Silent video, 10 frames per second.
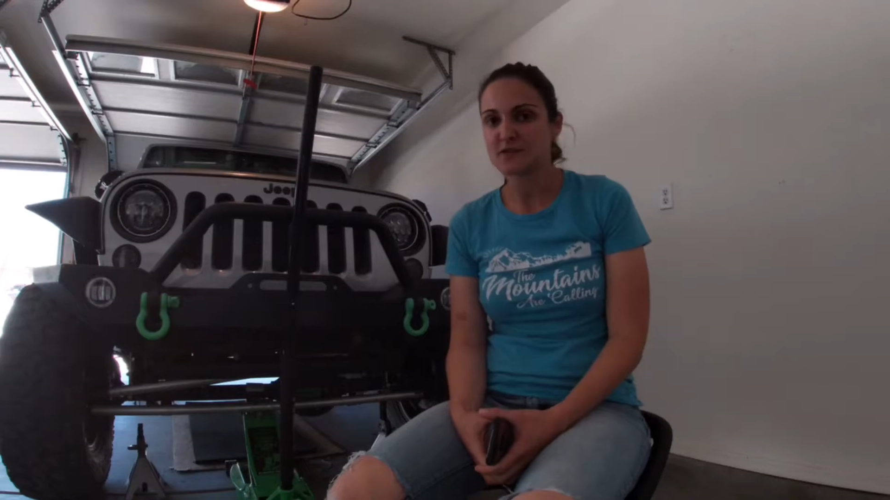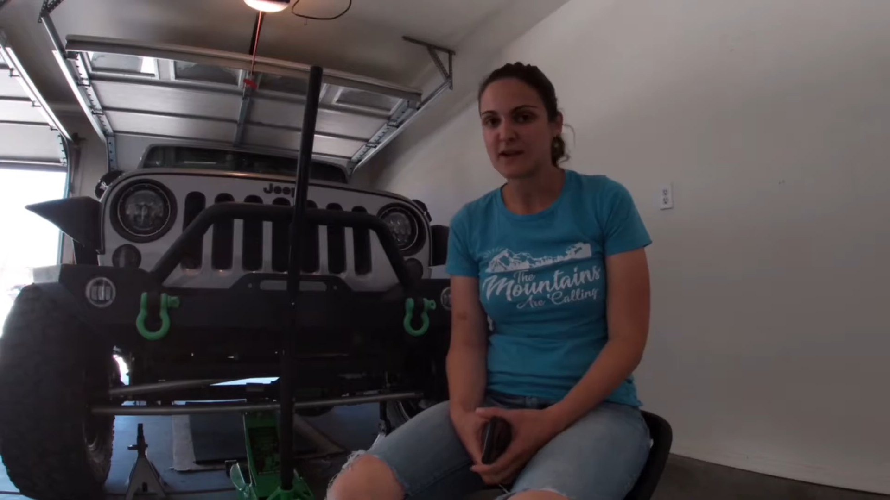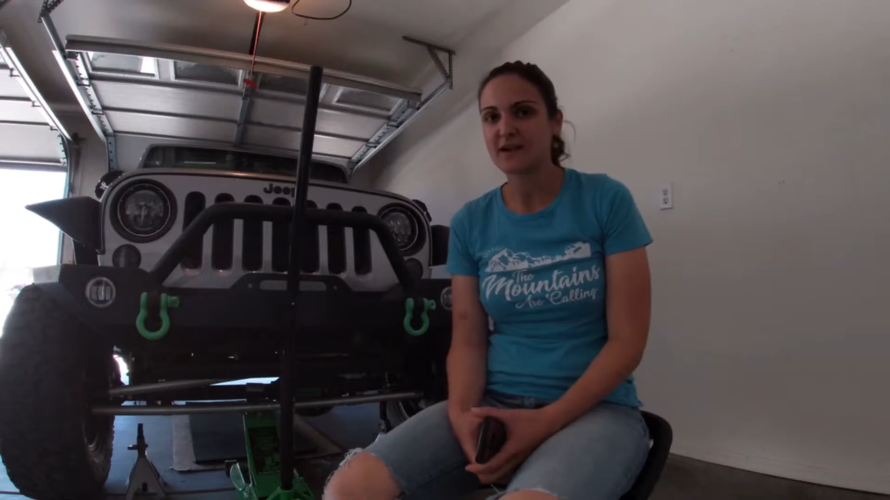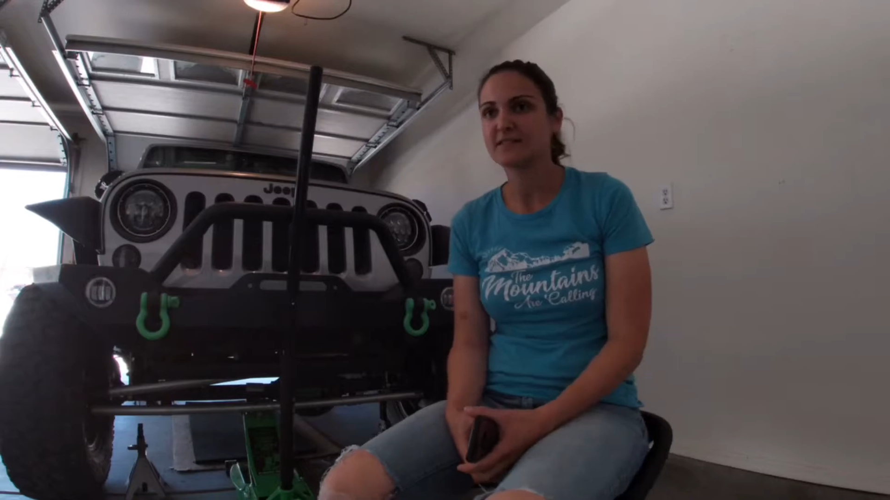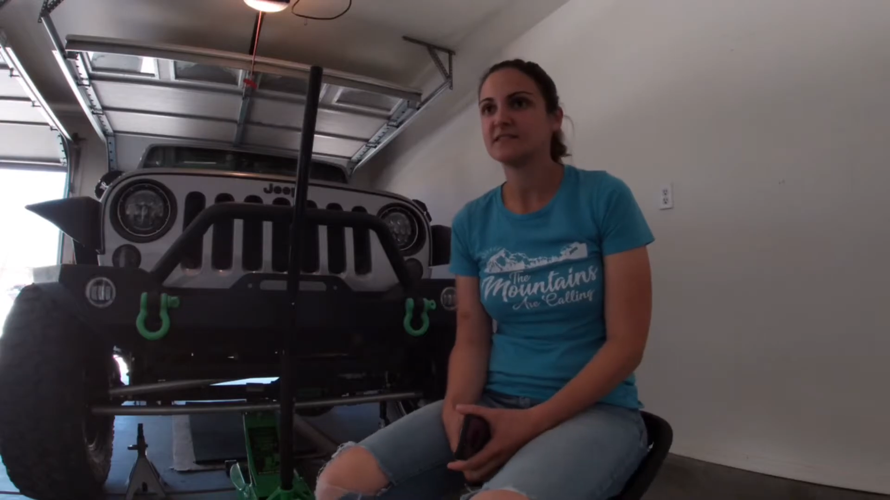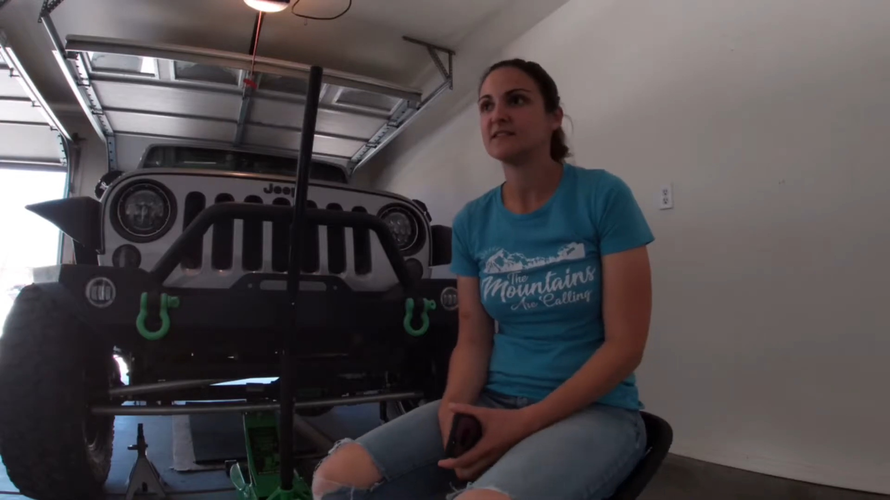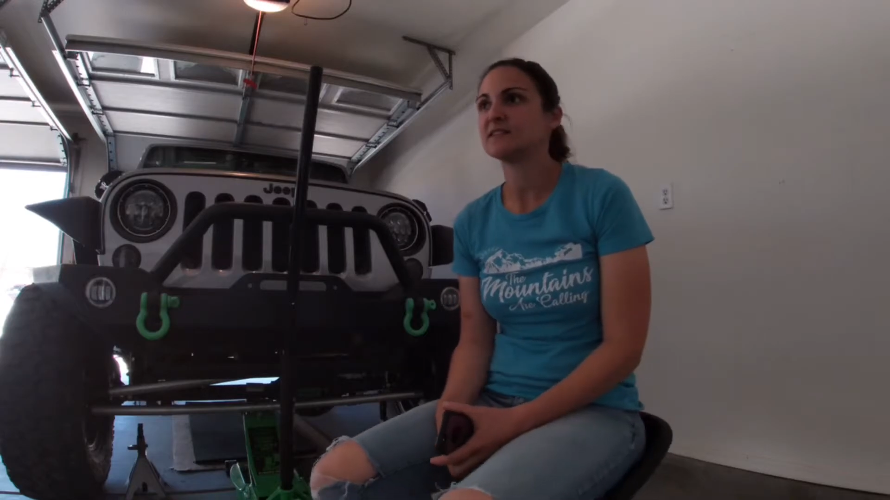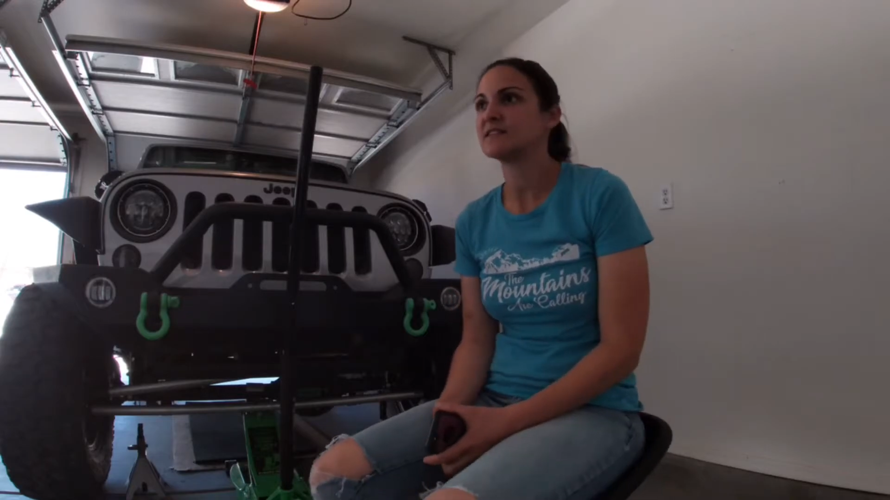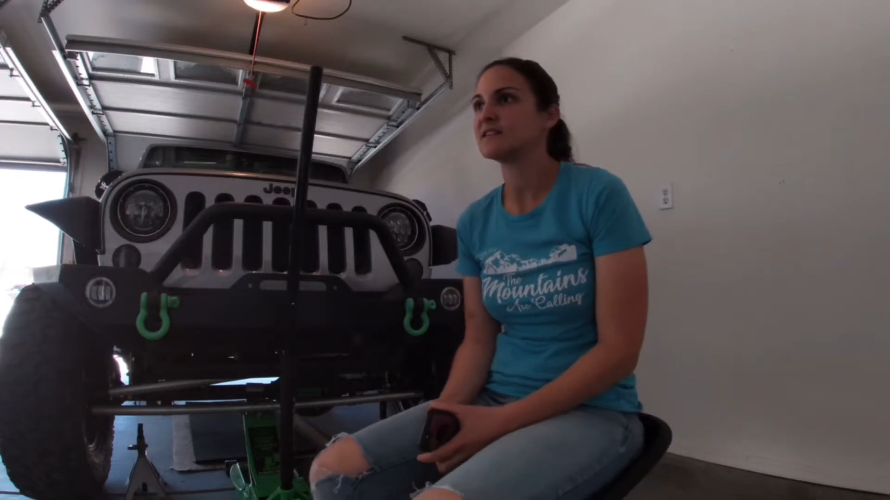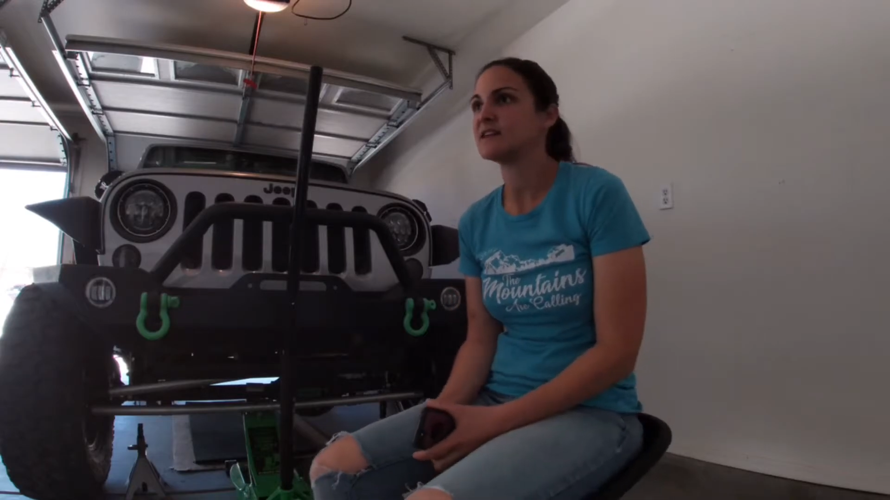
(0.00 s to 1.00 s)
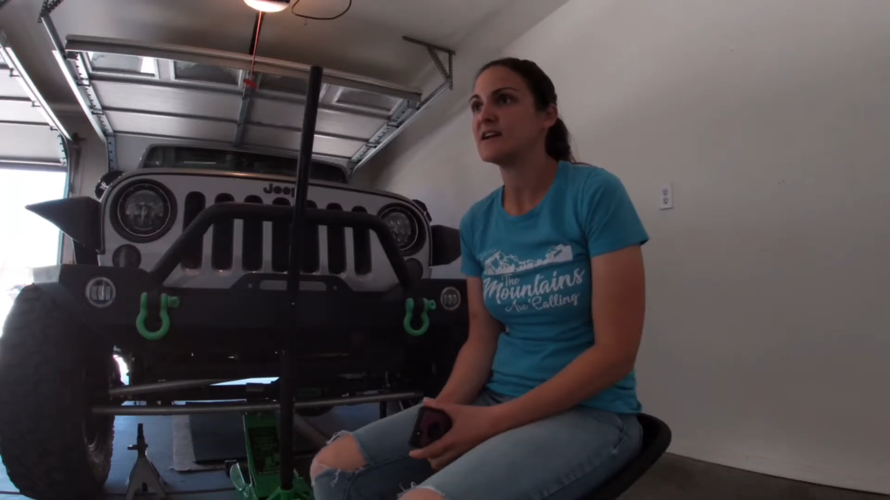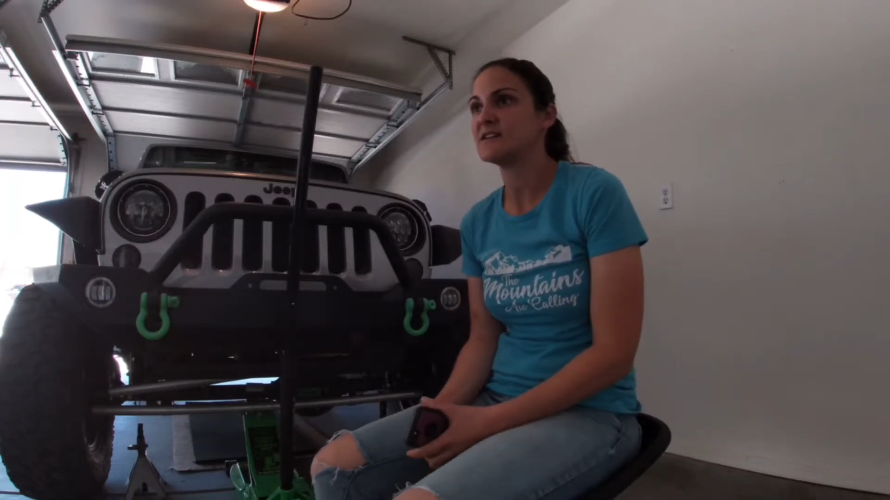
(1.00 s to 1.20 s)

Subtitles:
drag link,